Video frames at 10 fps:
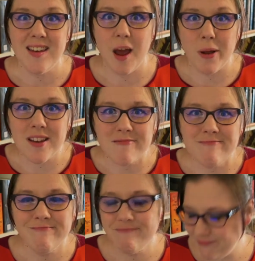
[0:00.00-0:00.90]
Damn it.
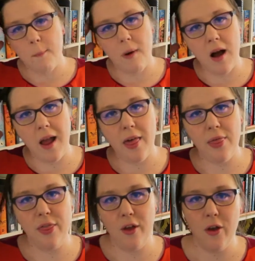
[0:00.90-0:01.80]
My
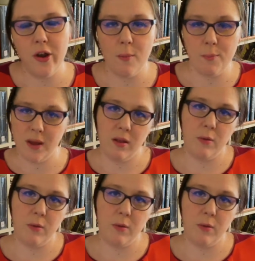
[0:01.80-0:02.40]
third big